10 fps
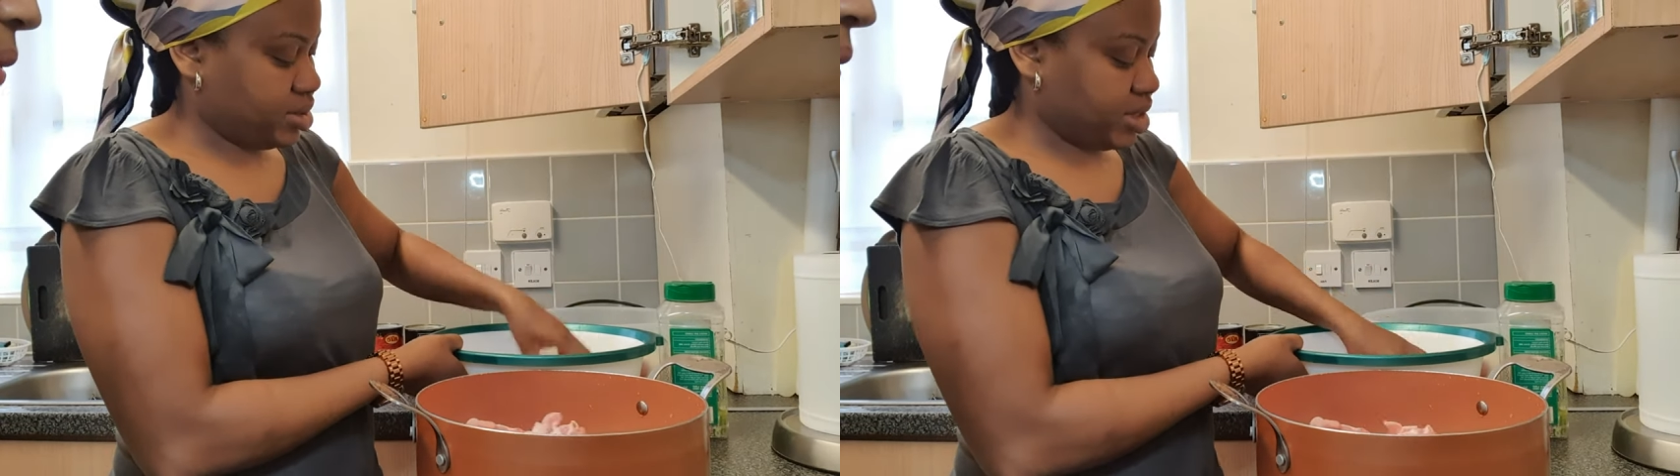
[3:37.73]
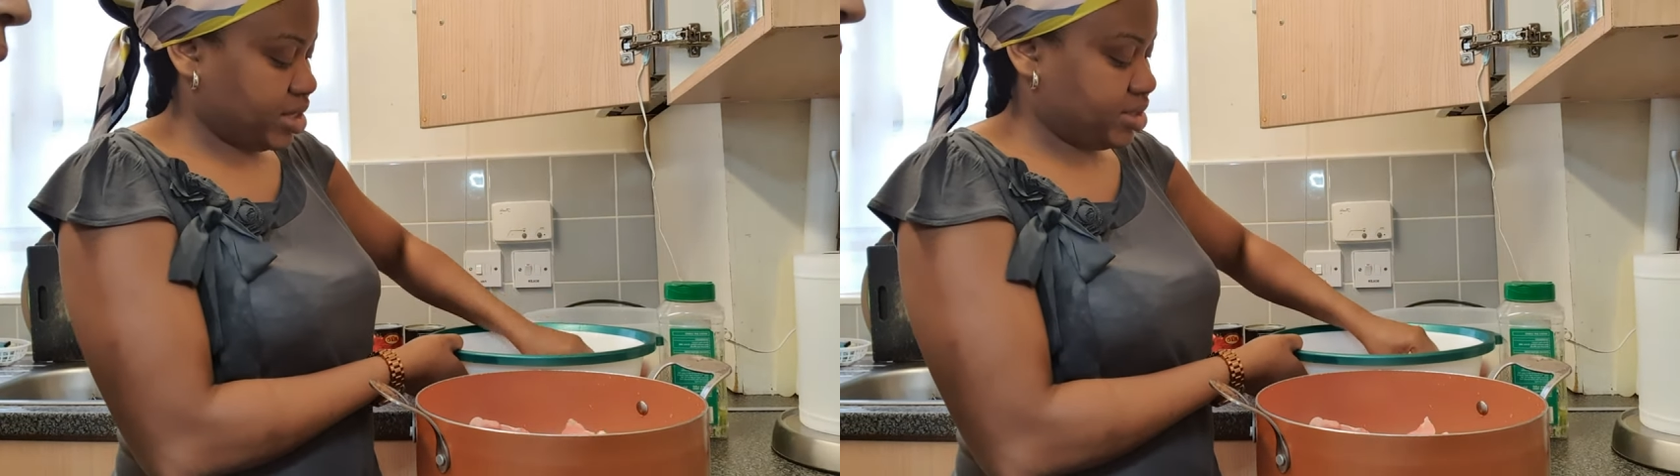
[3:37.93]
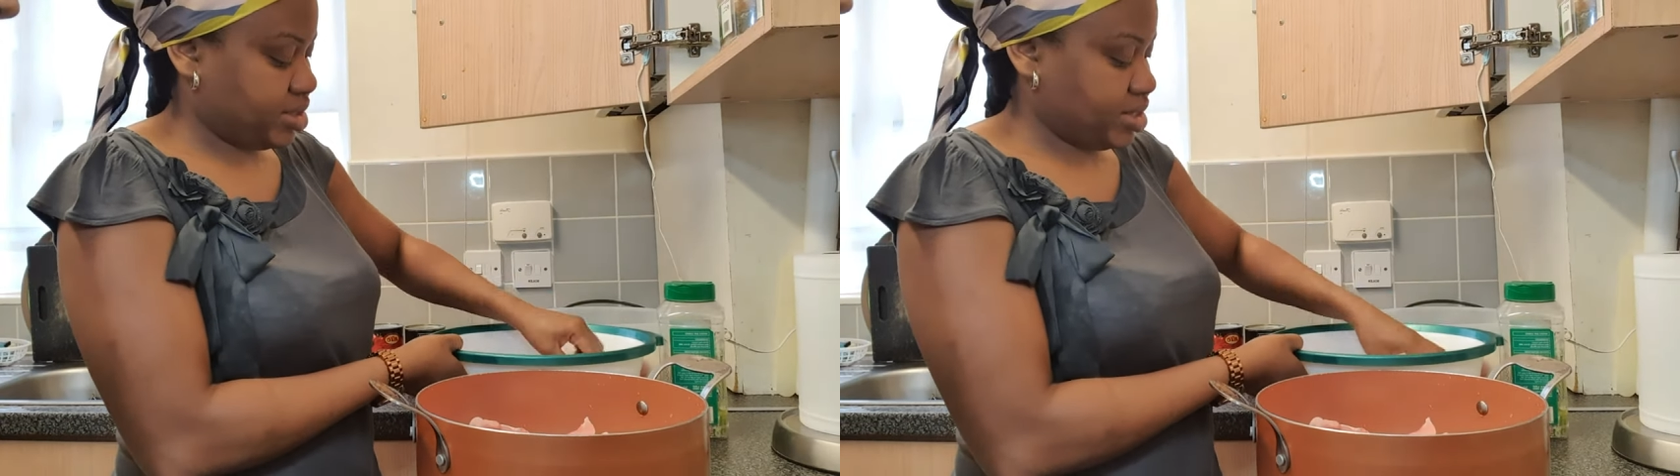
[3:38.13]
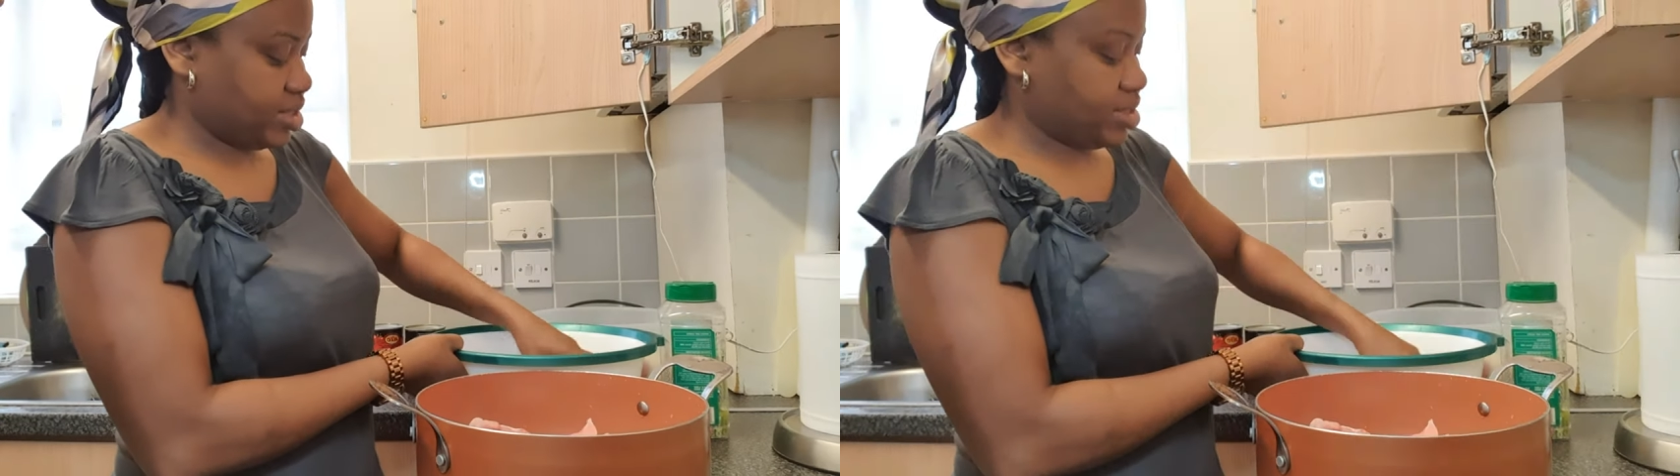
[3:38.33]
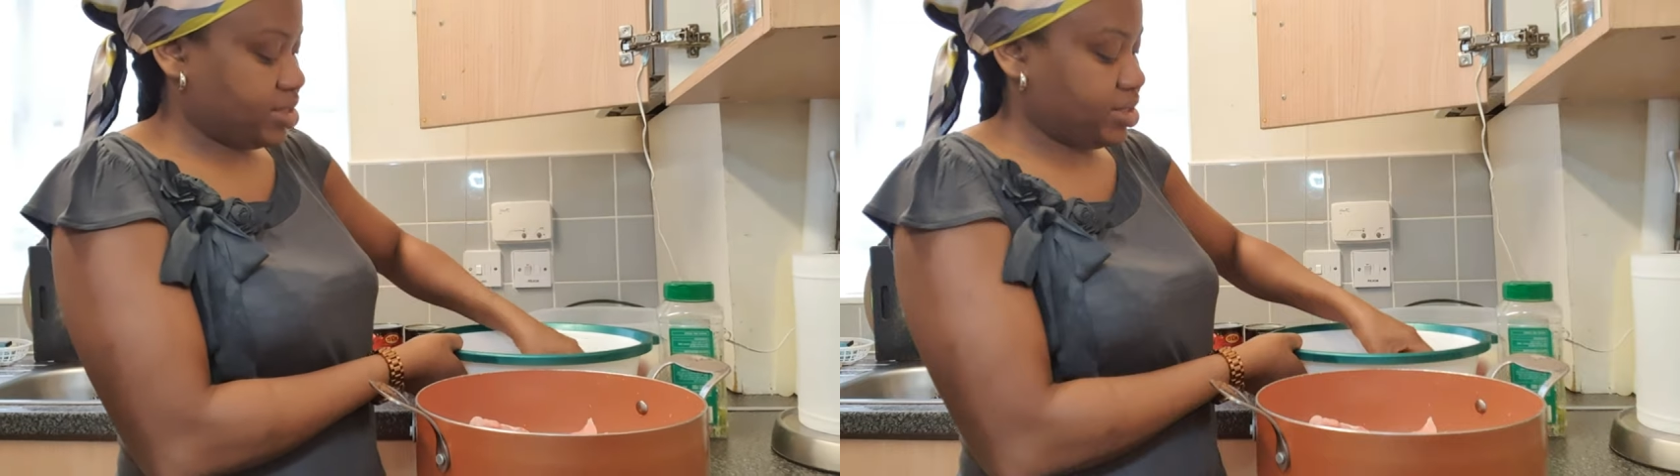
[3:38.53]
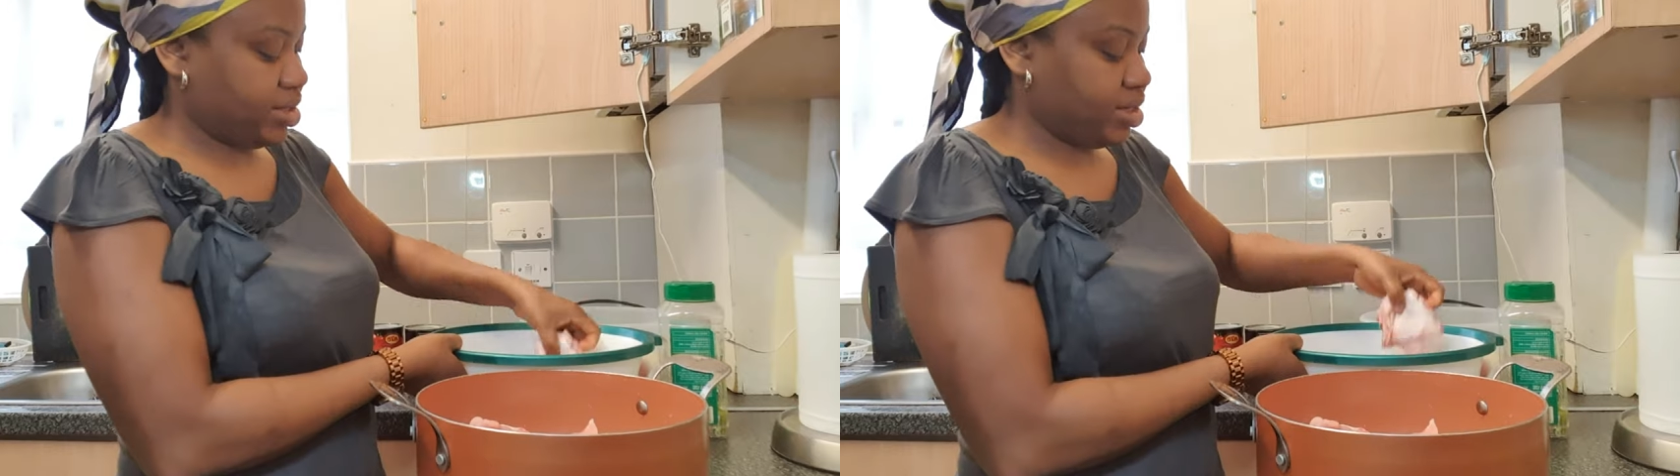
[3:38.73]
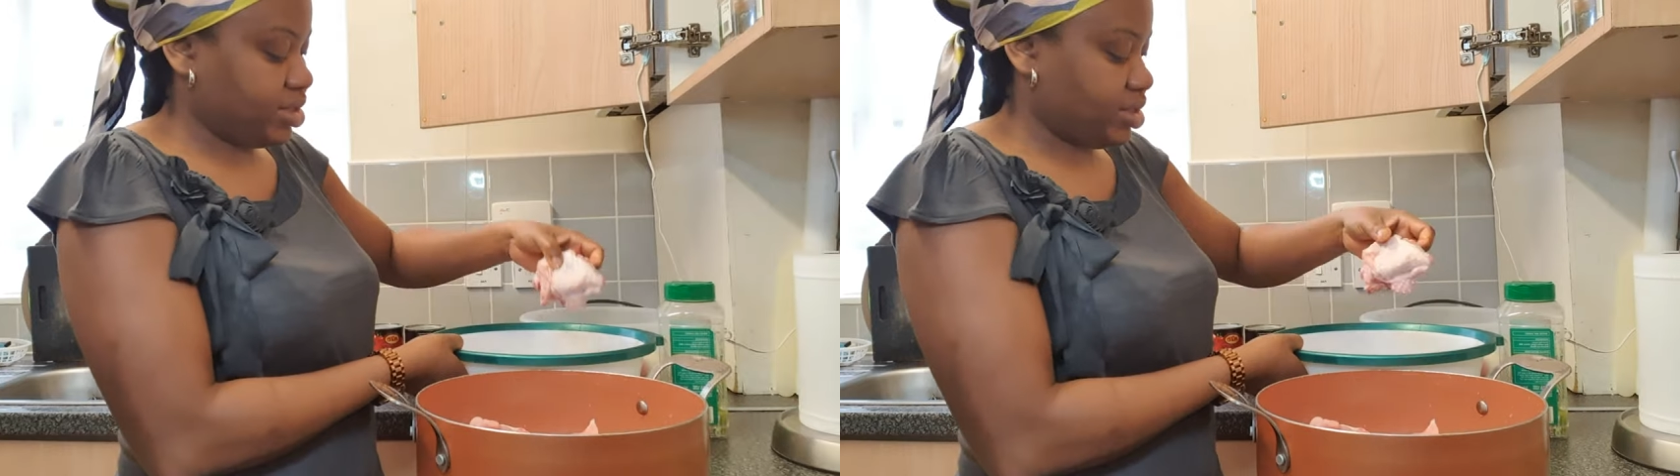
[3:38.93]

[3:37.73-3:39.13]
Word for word: think I stated it earlier.